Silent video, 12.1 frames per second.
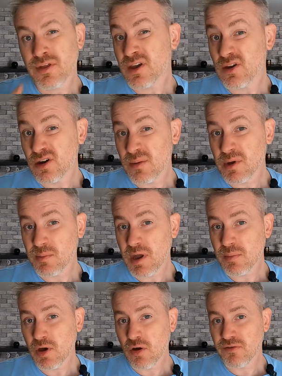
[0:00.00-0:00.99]
Think your aiming
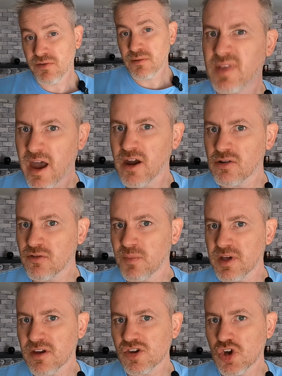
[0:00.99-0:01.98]
might be off? Tired of
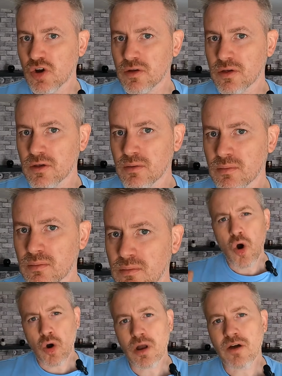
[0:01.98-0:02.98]
missing shots?
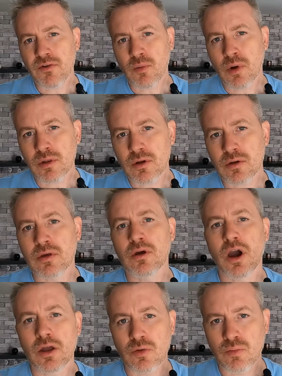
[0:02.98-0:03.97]
Or ever wondered
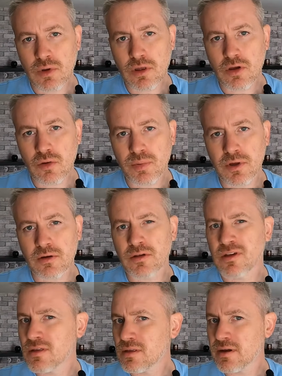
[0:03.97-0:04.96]
how the really good
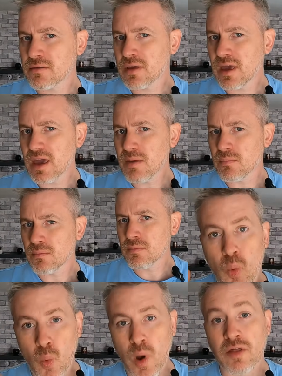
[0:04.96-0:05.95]
players learn to aim?
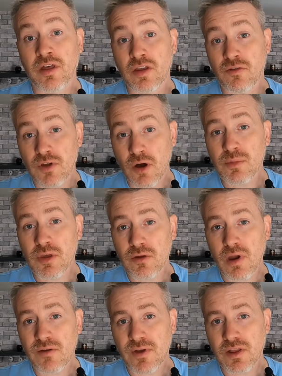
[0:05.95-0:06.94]
Well then, you've come to the
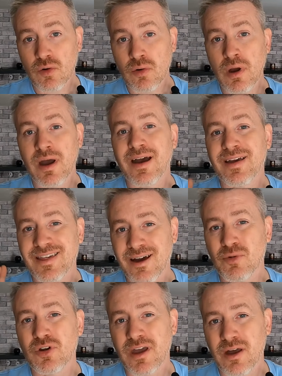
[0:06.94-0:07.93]
right video, as
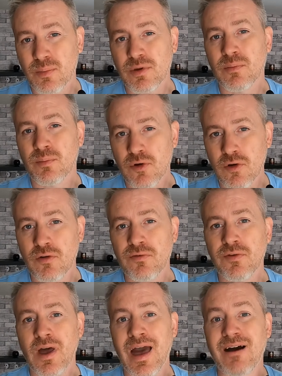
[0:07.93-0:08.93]
I'm going to help you improve